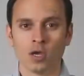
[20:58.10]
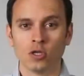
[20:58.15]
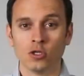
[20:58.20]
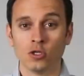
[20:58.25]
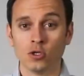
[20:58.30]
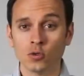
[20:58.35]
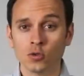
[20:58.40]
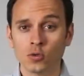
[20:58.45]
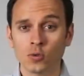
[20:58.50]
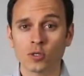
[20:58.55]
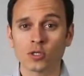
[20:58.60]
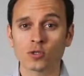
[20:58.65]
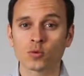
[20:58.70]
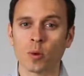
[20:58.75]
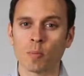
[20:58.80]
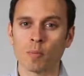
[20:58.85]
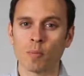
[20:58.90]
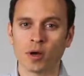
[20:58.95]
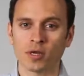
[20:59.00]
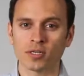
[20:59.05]
Due to its
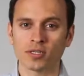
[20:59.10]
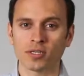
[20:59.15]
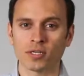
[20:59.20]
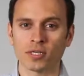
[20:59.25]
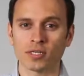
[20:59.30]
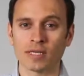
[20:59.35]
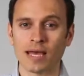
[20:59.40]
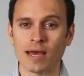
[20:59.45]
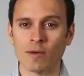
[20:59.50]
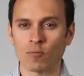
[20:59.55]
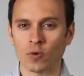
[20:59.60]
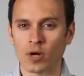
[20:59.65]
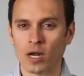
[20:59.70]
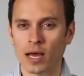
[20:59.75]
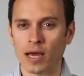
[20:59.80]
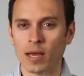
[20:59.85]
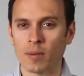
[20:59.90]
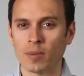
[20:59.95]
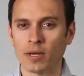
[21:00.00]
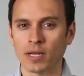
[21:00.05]
robustness and
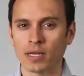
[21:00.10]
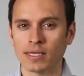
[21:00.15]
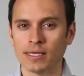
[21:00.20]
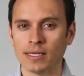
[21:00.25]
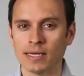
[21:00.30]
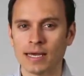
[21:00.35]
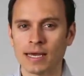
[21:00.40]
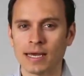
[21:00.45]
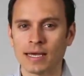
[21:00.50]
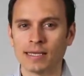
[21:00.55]
reliability,